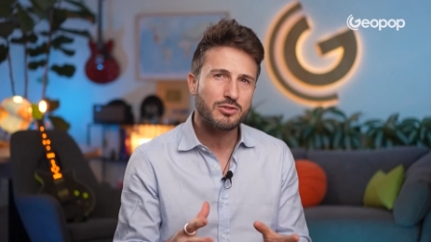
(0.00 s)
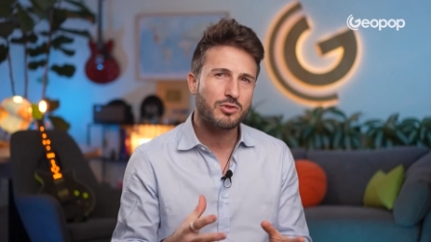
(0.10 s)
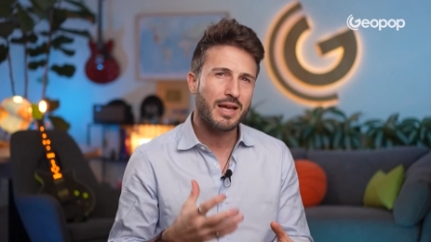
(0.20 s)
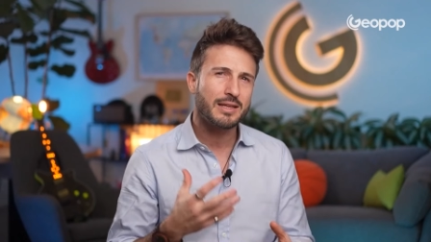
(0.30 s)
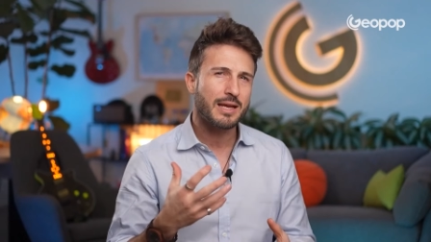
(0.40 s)
to
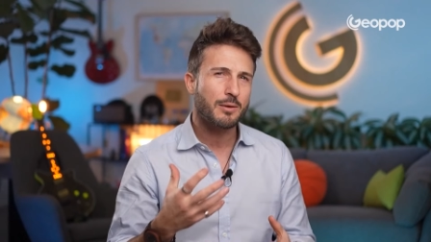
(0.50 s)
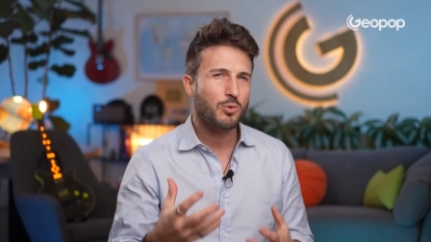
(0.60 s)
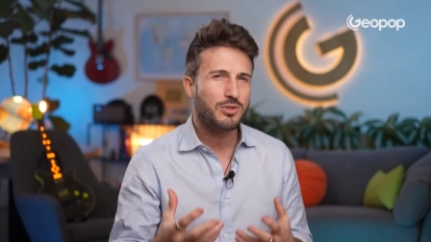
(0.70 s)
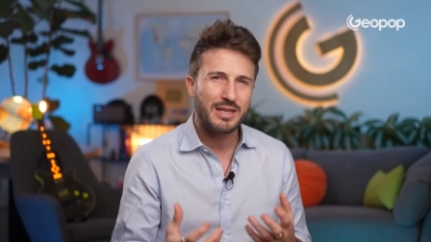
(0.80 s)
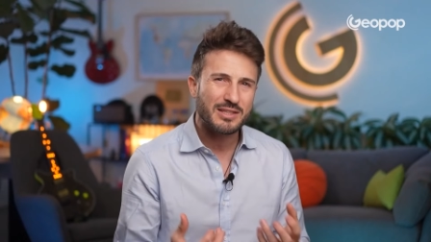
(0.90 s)
say, they
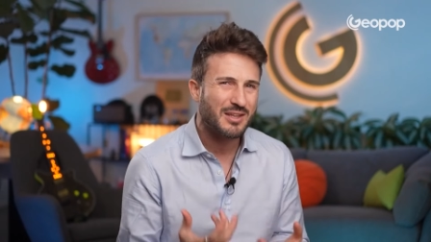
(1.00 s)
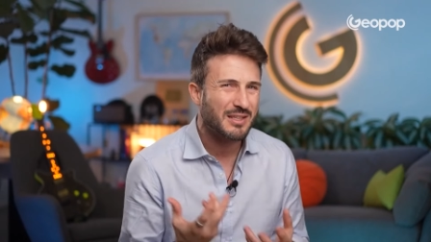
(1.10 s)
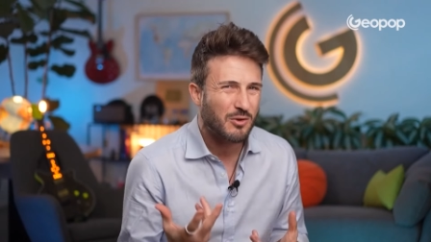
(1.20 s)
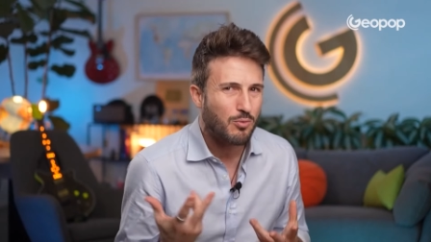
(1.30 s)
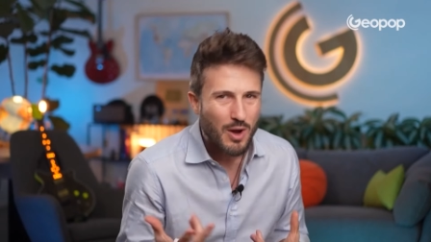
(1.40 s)
would need a
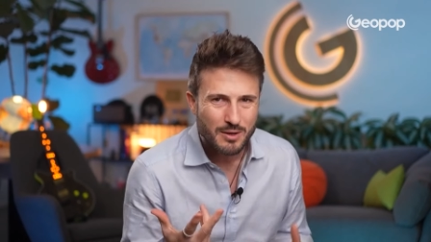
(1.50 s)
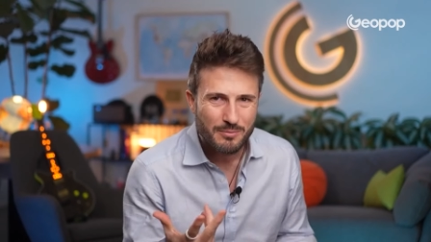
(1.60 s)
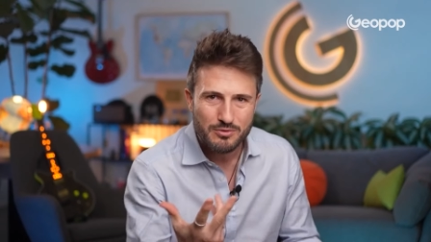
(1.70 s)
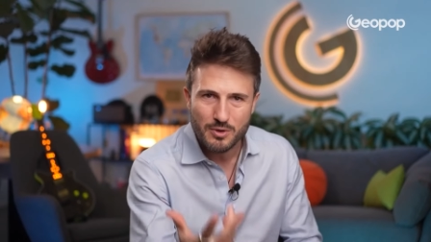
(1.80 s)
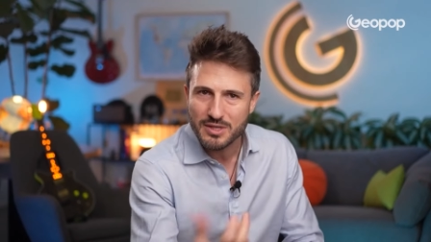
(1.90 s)
little work
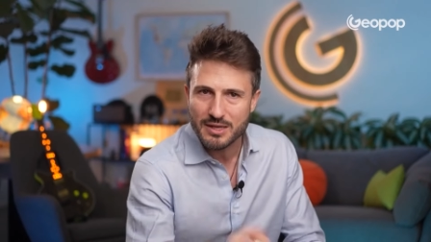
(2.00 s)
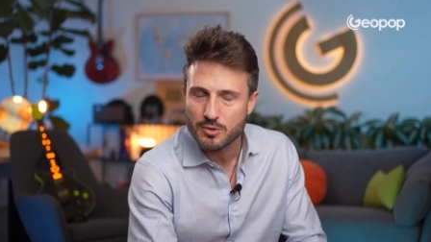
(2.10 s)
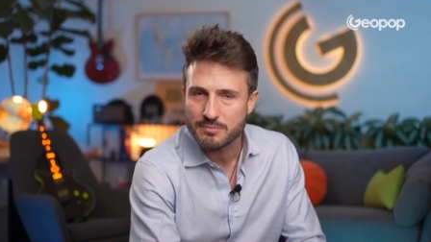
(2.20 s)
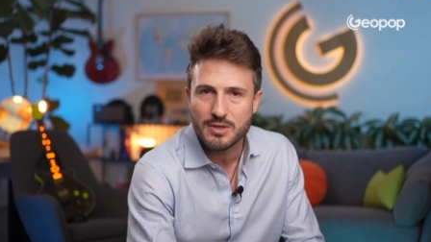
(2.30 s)
before they could be